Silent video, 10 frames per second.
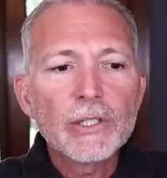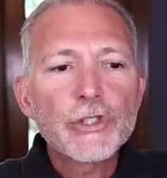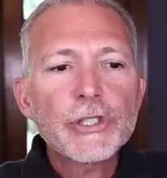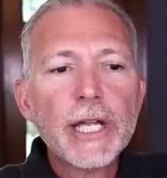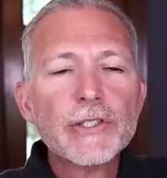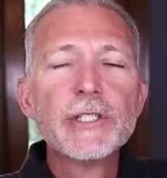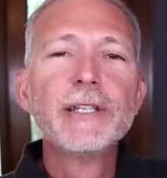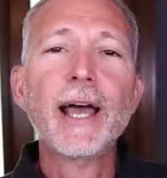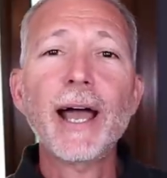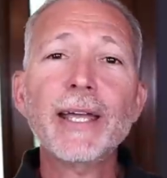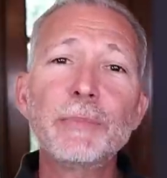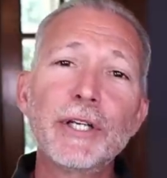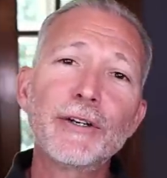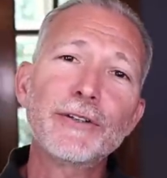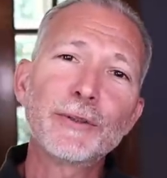Stacy, I am
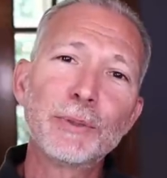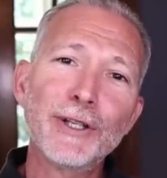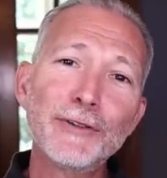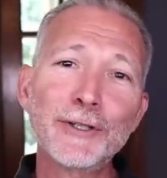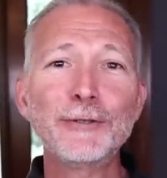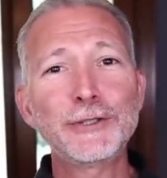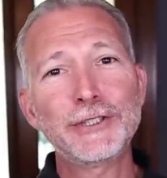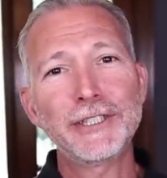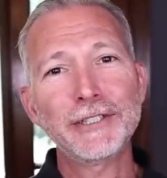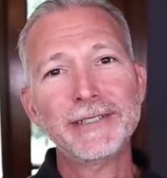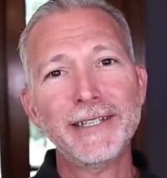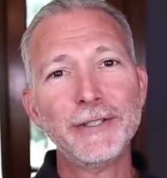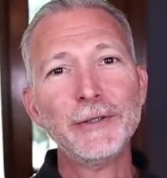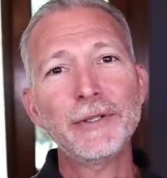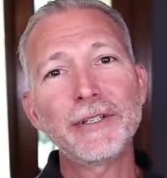here. Your beloved coach is here to
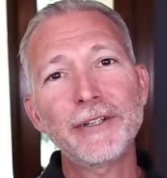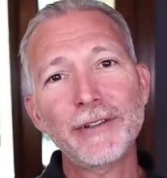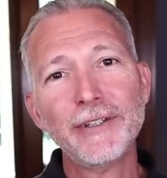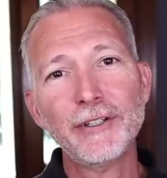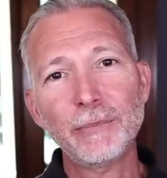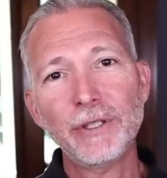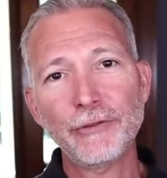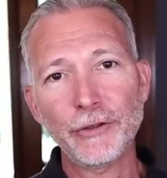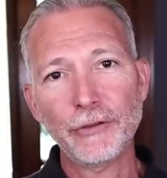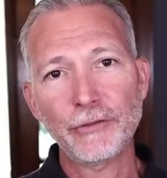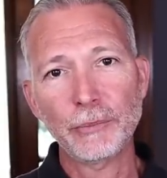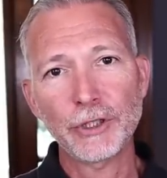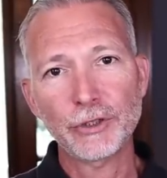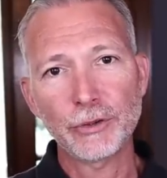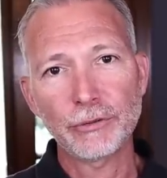tell you that nothing could be further from
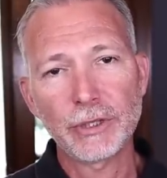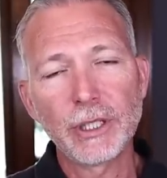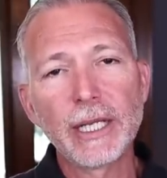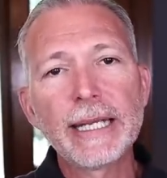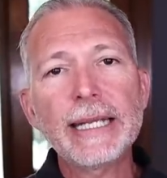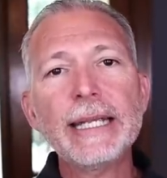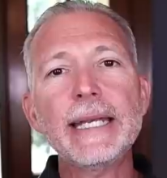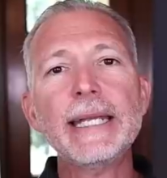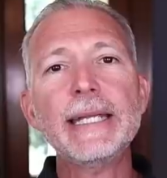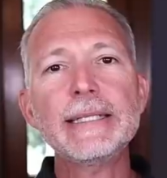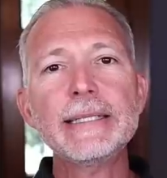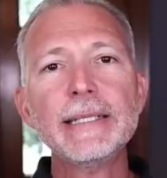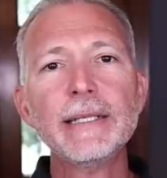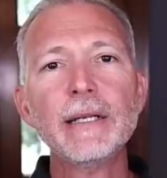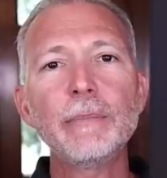the truth. It
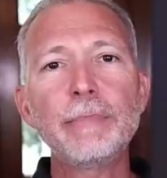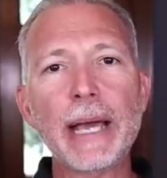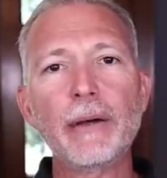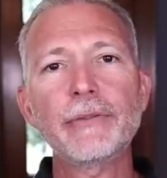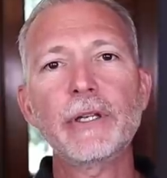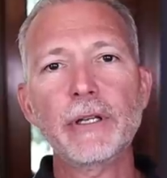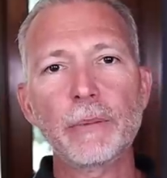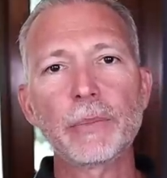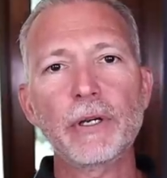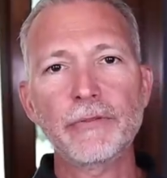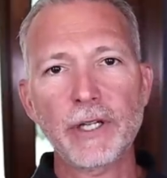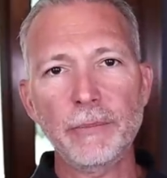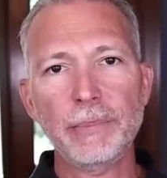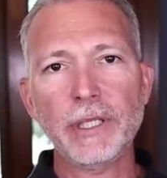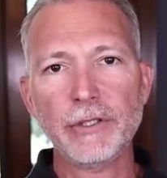isn't about the number of
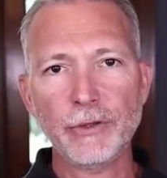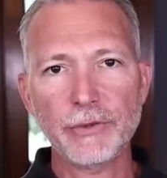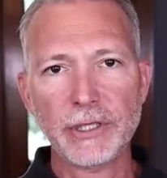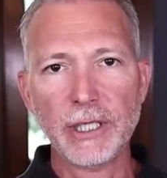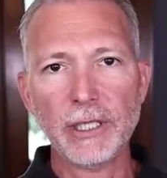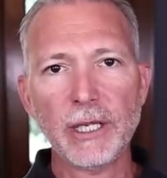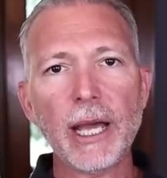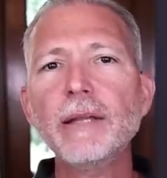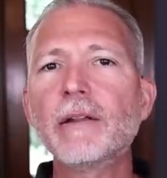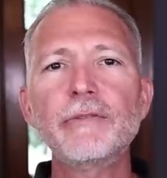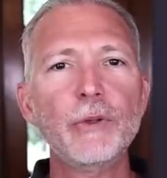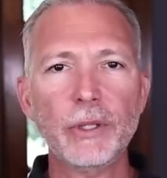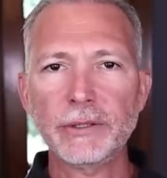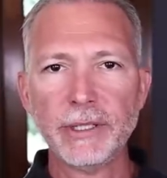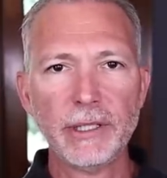companies you've seen. I love
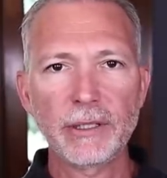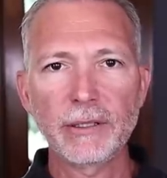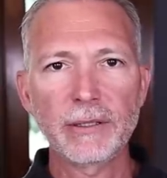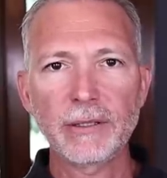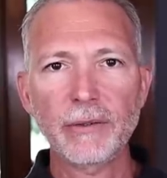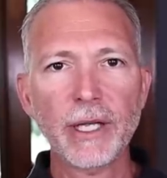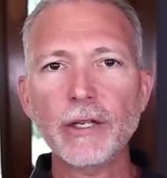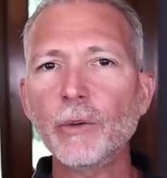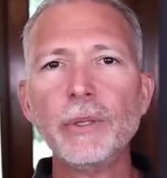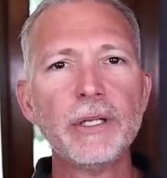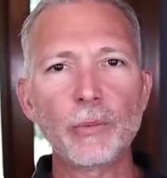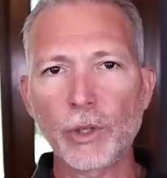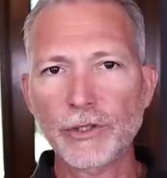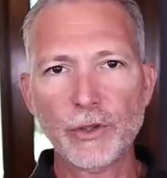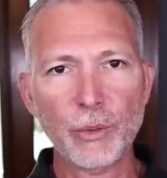loyalty. Okay, nobody
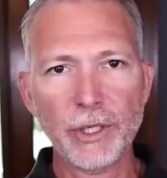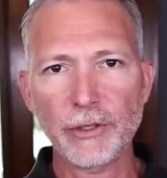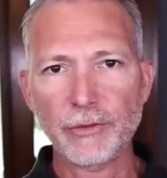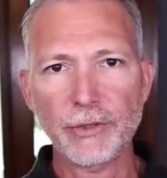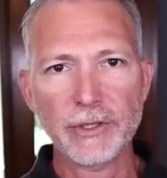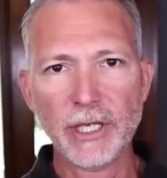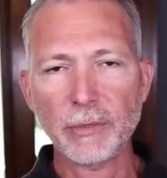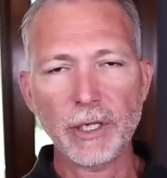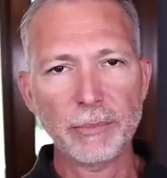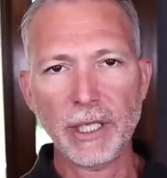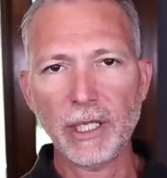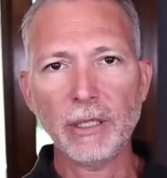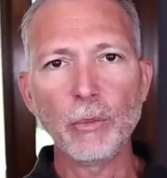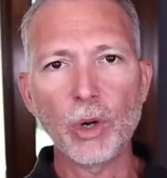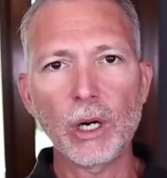works twenty years for the same company
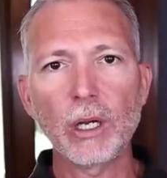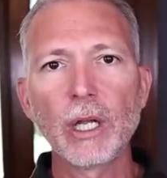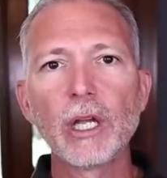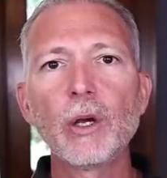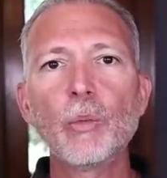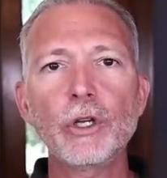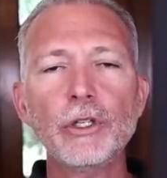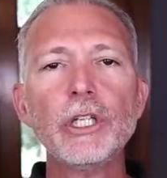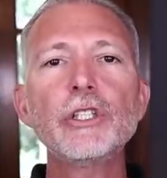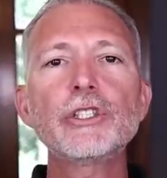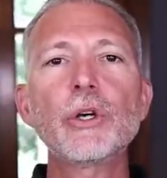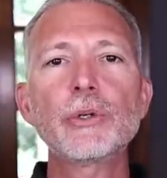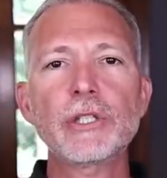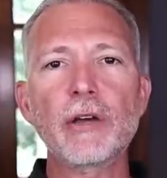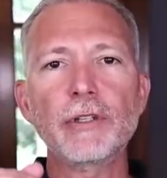anymore. what you need to
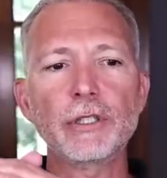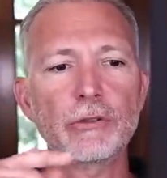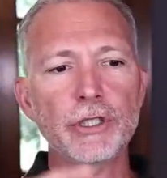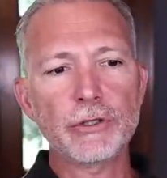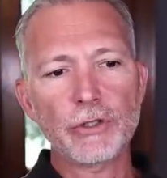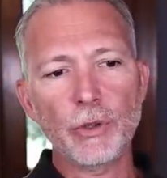show is evolution.